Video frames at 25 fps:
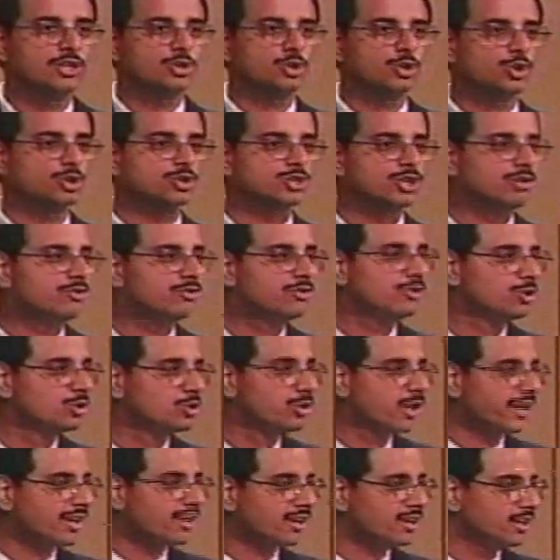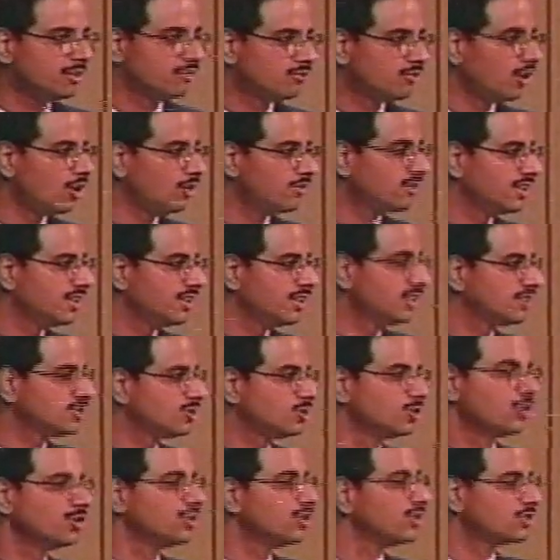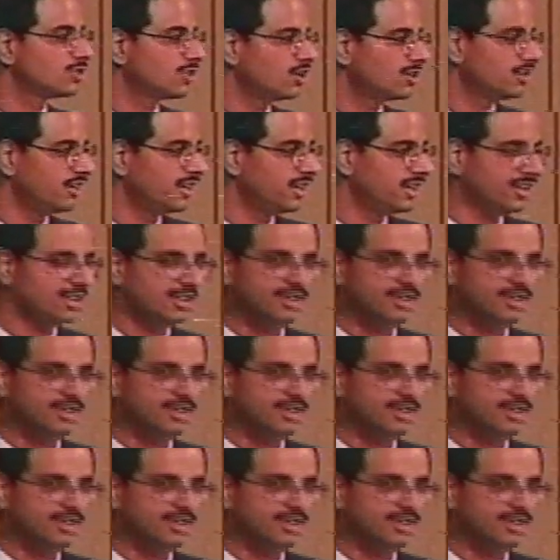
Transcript: Those of you that are involved in this know this already.